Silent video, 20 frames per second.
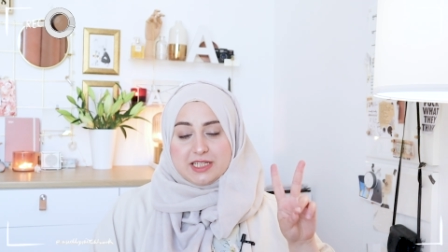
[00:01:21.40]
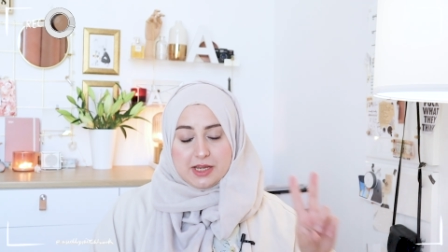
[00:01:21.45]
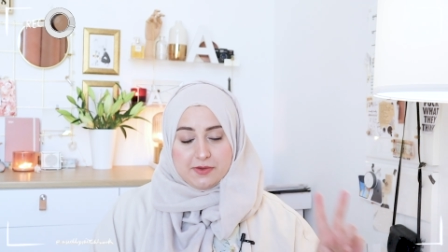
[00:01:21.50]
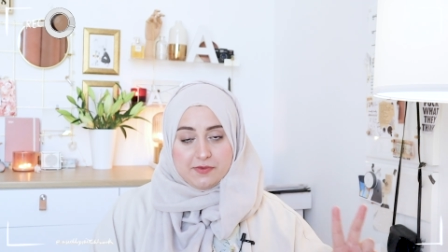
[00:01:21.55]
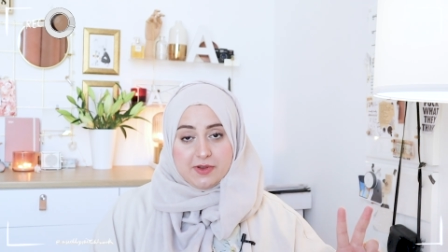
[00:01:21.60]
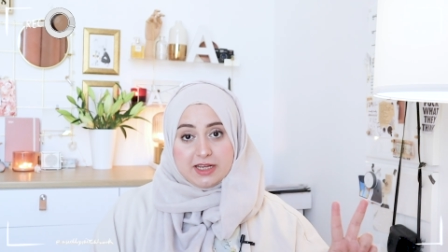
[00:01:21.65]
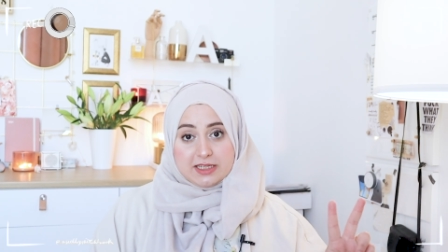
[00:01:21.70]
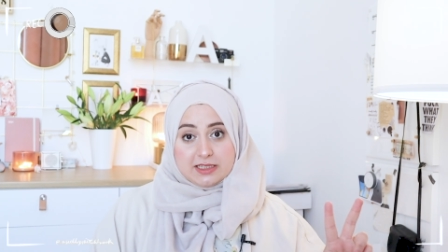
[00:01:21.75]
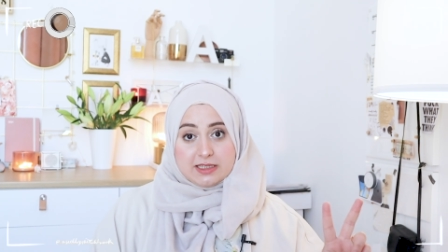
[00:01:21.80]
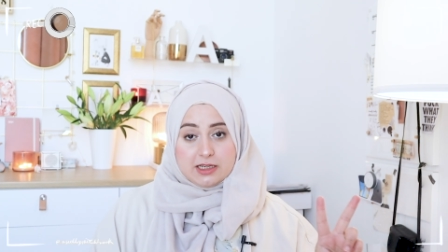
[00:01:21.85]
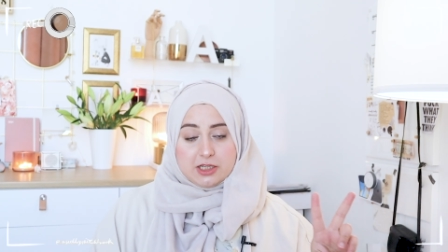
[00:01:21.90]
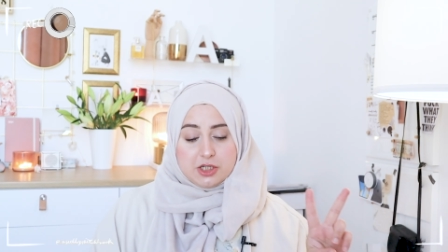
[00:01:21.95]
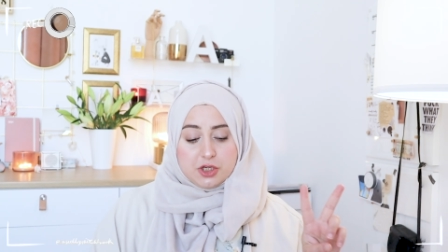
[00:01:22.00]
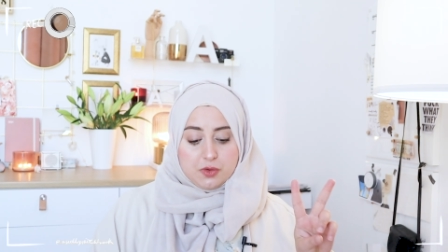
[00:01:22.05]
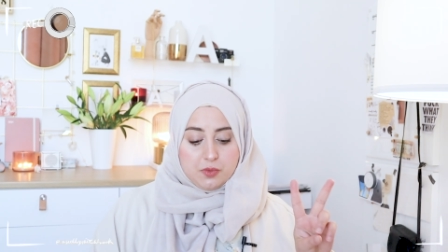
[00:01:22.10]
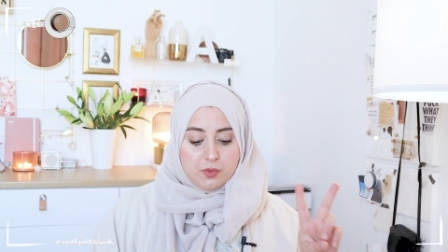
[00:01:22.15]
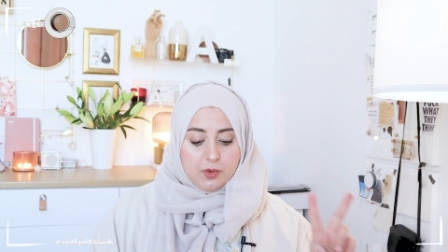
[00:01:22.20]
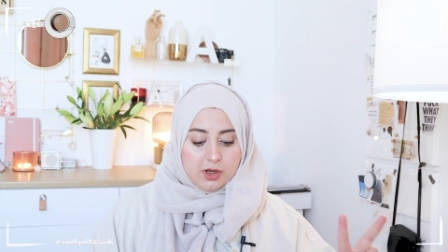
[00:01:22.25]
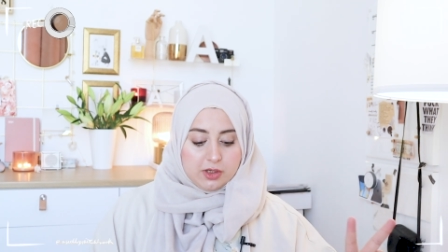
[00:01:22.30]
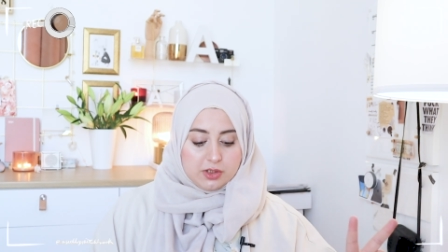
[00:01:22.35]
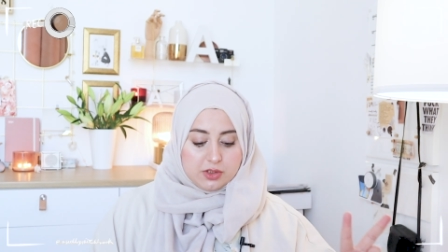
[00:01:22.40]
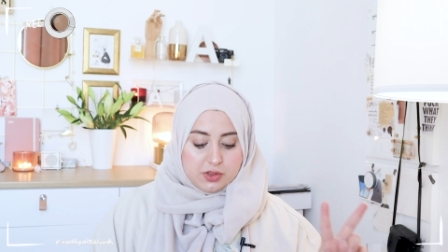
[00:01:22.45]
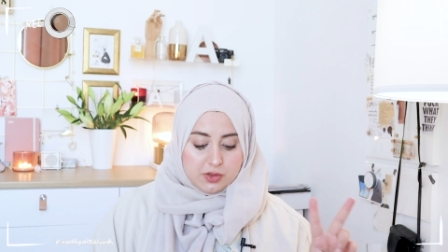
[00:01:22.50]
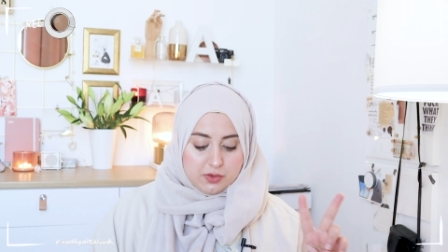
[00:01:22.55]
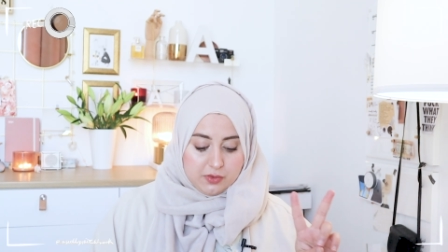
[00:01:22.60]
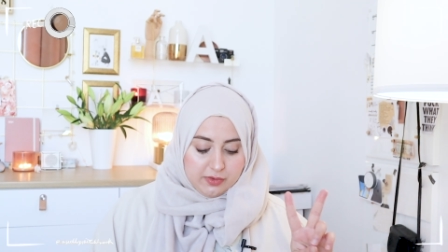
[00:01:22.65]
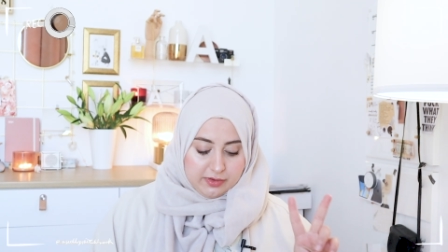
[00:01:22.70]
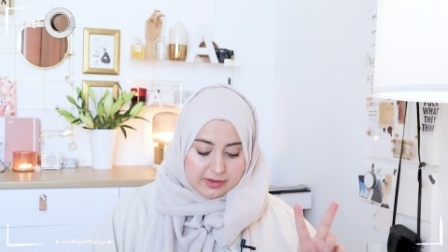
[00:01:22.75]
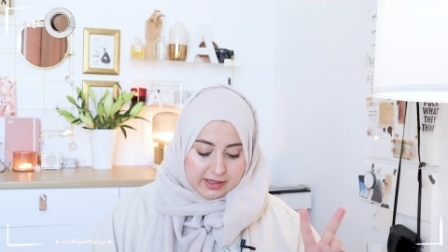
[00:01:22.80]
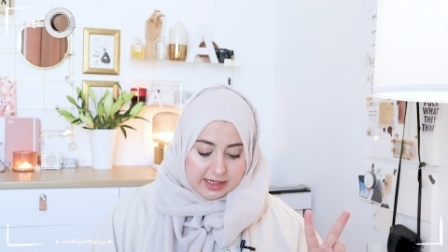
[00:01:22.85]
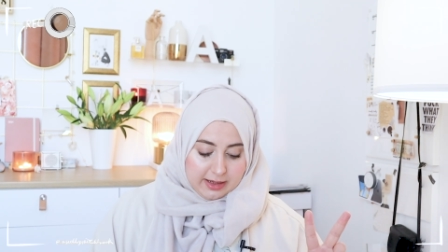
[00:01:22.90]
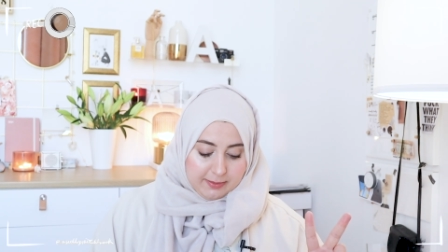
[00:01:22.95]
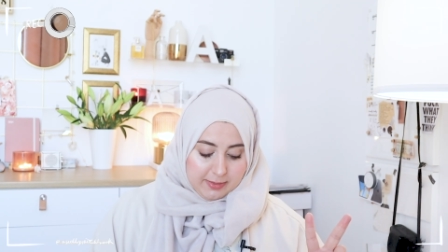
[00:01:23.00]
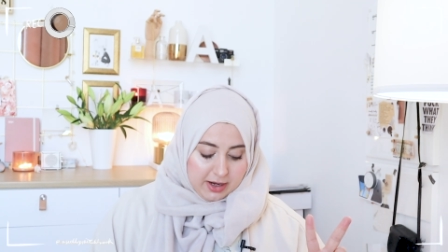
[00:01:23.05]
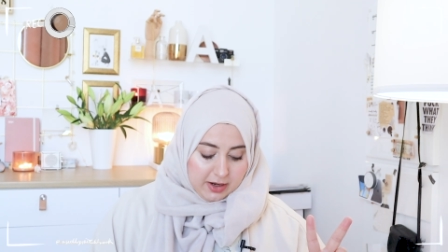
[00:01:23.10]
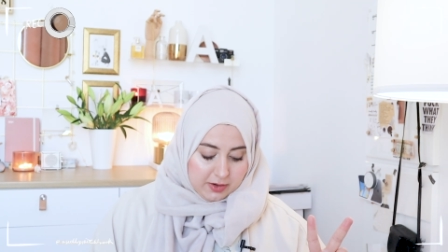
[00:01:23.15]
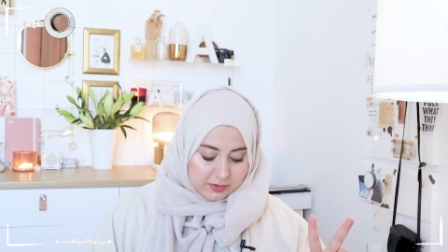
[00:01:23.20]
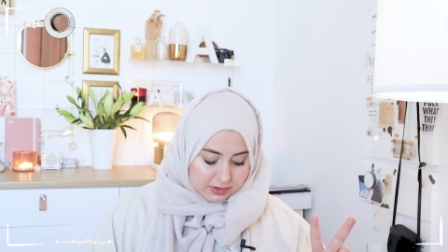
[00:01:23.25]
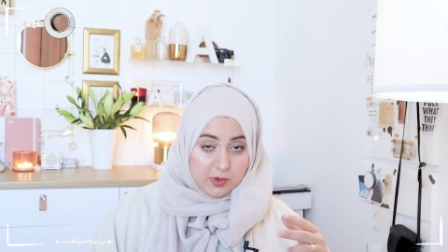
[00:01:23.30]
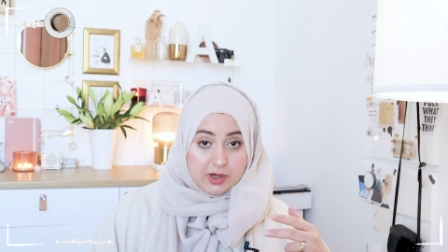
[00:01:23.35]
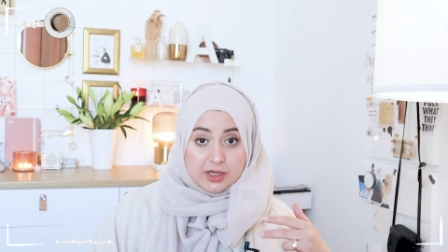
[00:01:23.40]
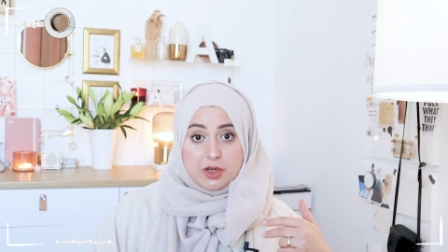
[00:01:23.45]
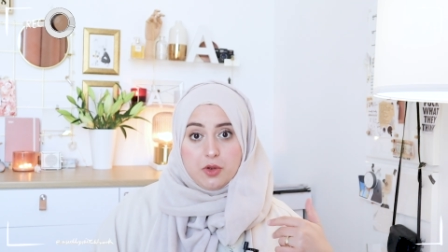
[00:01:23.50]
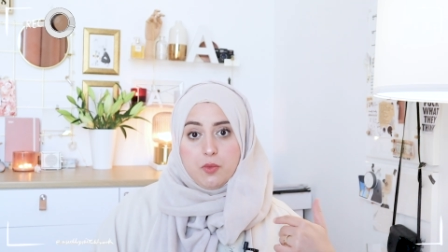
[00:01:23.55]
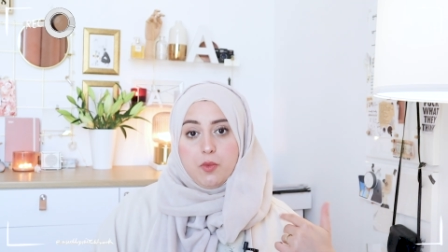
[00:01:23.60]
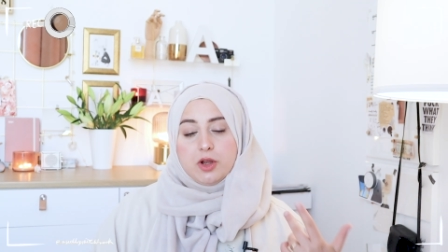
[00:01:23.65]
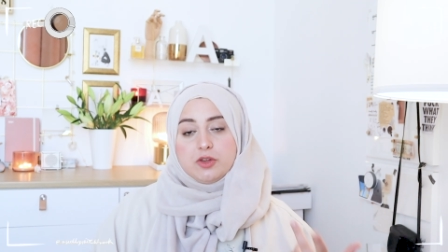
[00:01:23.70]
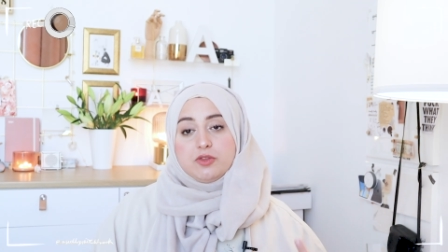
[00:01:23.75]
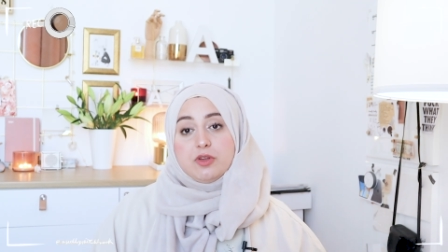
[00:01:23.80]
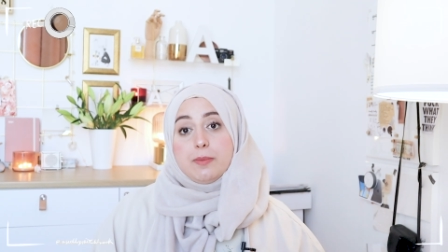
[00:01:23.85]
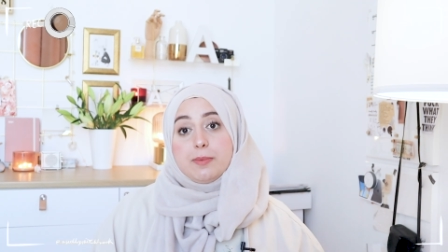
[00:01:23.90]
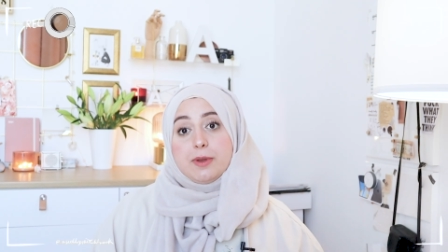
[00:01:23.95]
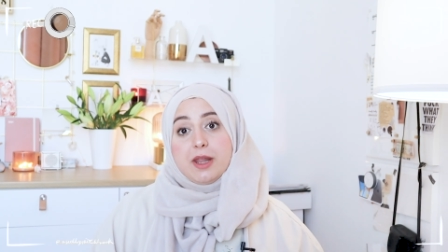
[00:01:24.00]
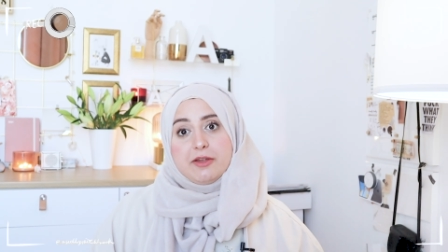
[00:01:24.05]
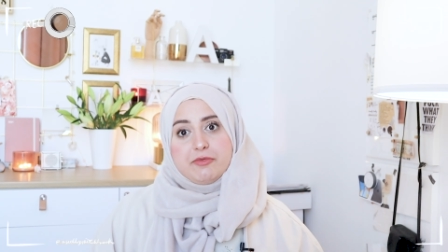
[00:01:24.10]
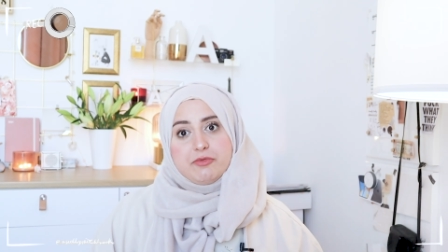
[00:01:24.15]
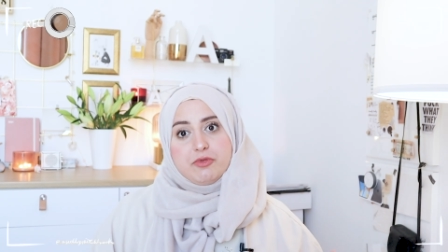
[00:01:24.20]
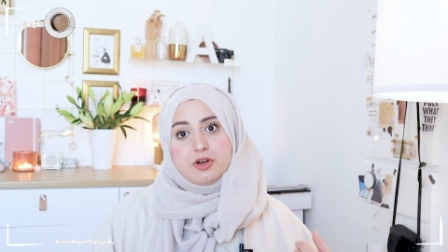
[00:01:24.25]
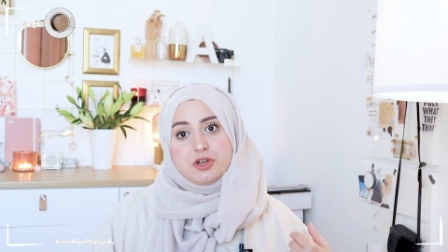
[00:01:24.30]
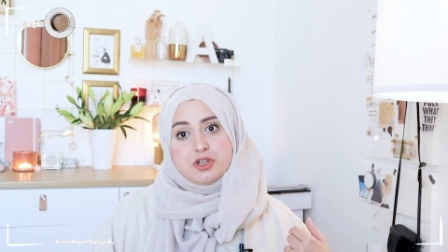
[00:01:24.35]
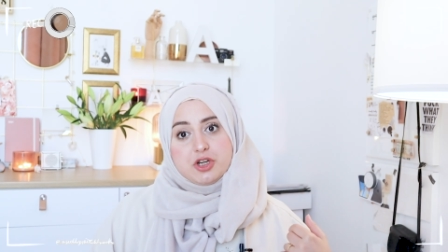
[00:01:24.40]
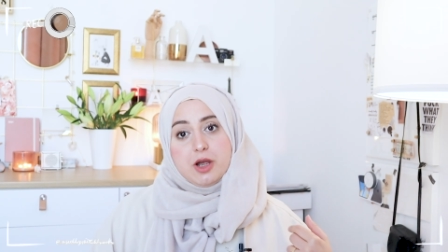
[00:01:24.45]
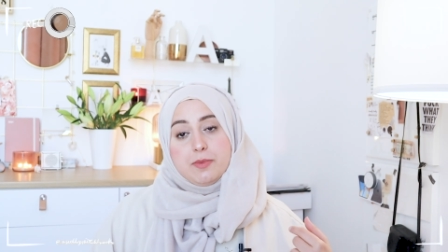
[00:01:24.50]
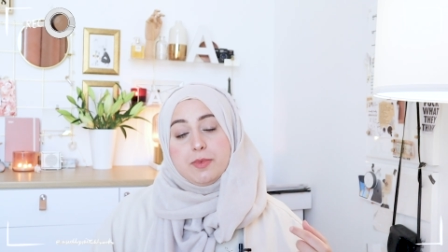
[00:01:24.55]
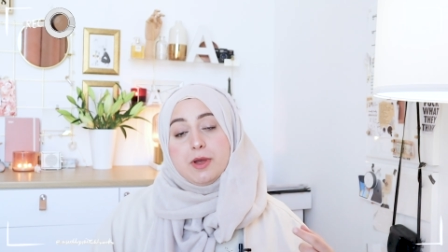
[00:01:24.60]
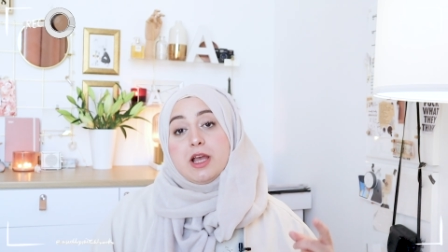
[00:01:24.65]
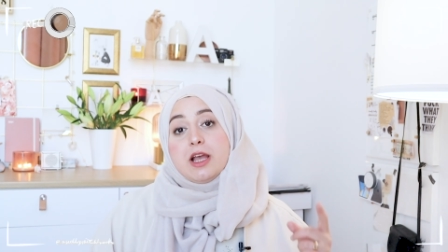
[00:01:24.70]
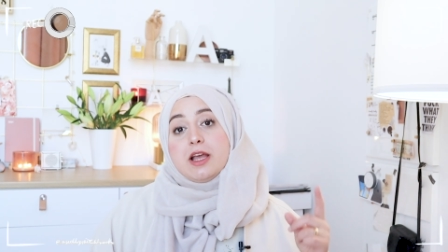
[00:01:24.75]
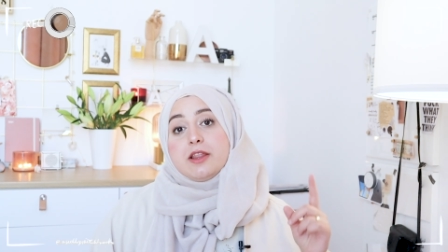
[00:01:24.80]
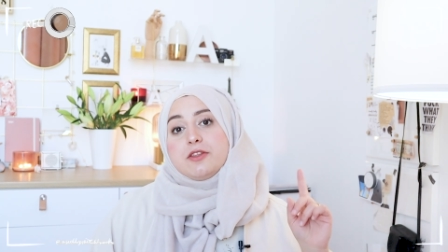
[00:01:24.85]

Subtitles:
CVs that you want to think about when you want to apply for a job.